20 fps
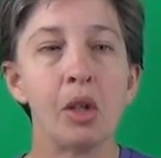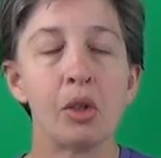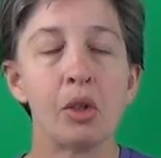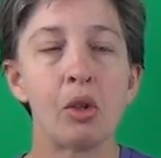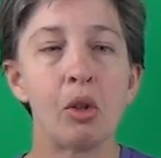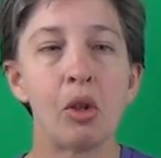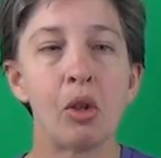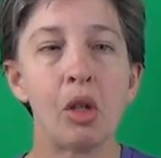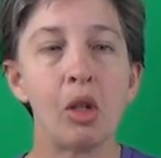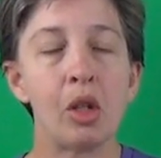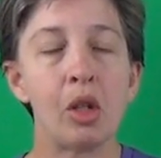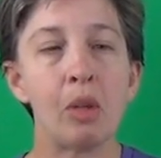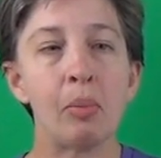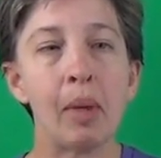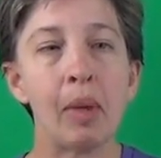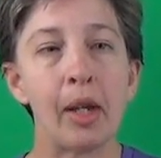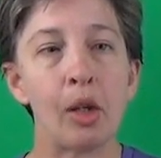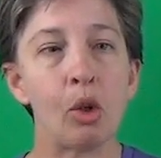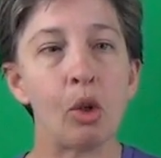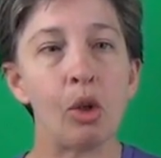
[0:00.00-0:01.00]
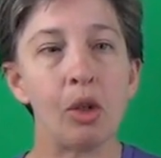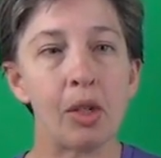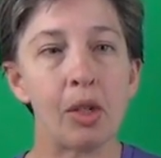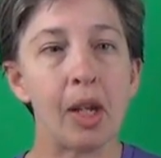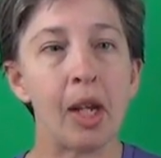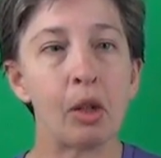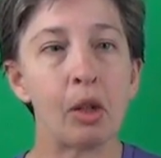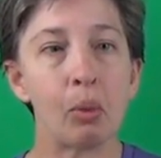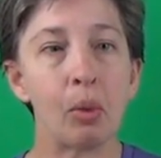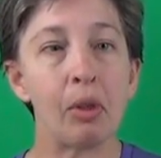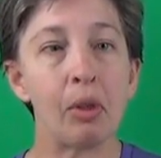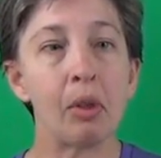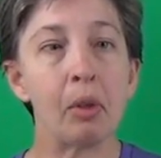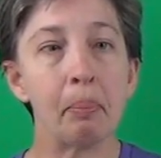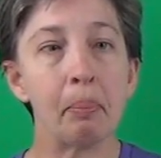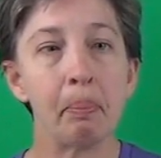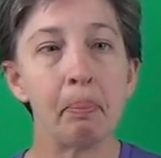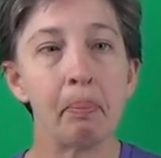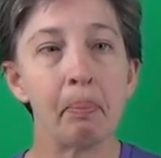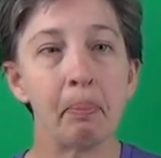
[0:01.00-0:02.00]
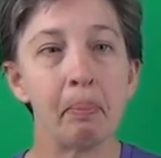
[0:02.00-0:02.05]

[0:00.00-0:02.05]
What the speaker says: so that you can make contact with them.